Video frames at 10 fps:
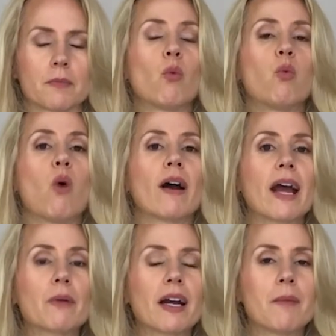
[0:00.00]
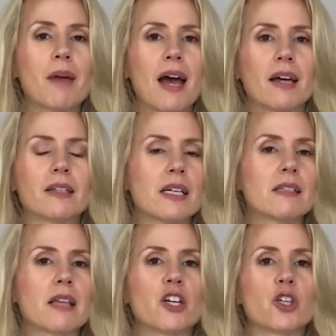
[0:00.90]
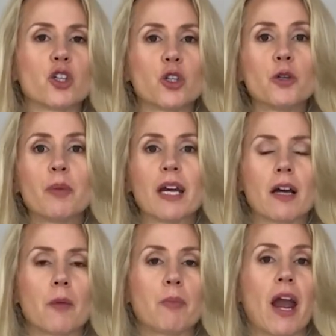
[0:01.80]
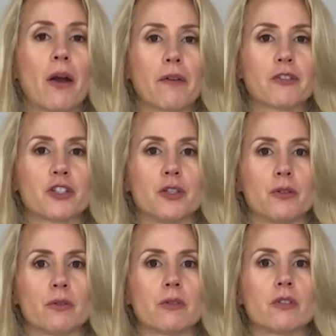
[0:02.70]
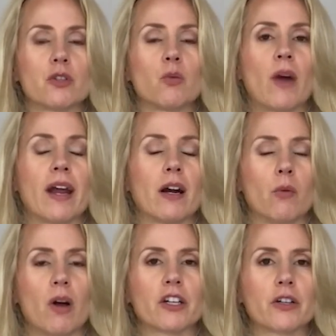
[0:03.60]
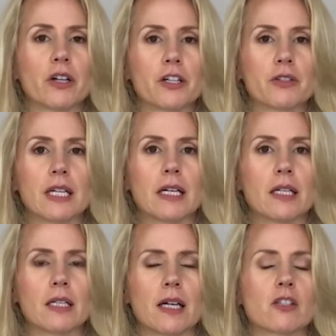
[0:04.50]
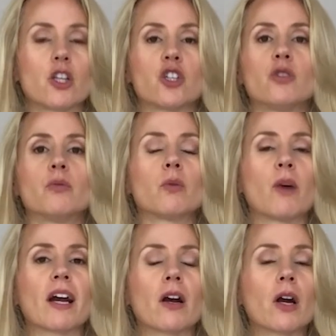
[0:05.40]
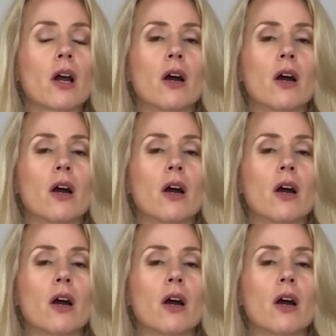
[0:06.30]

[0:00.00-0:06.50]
What I recommend is that you pick a pair of shoes to wear while you're at your standing desk that you would wear